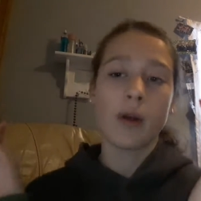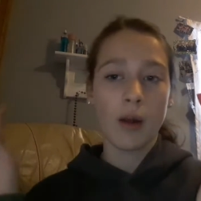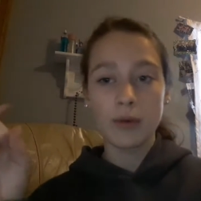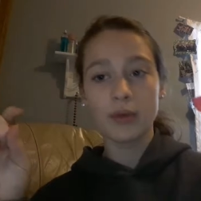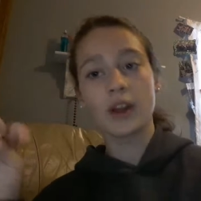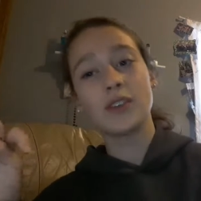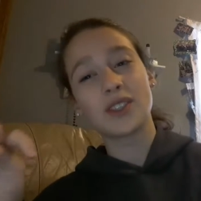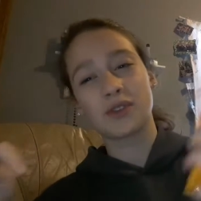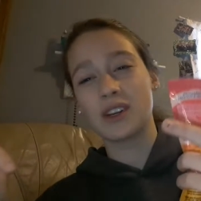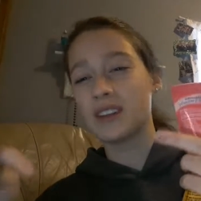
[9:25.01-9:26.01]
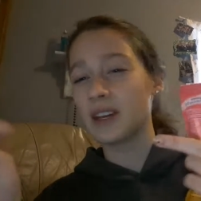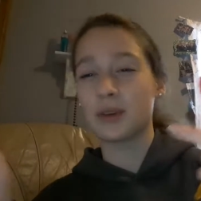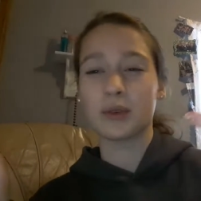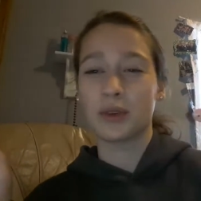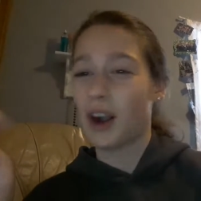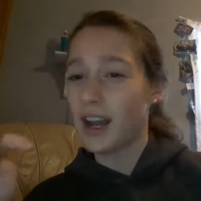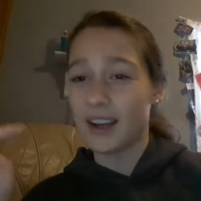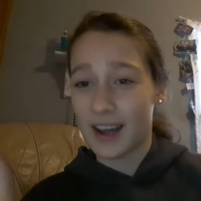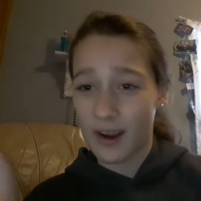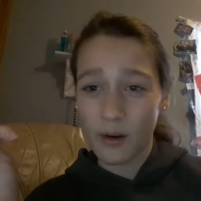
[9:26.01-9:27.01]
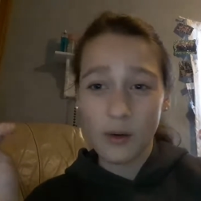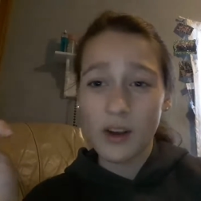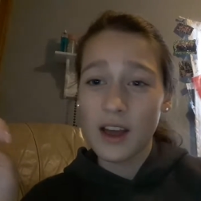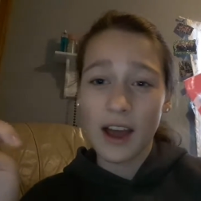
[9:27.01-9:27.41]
probably put on the screen like right now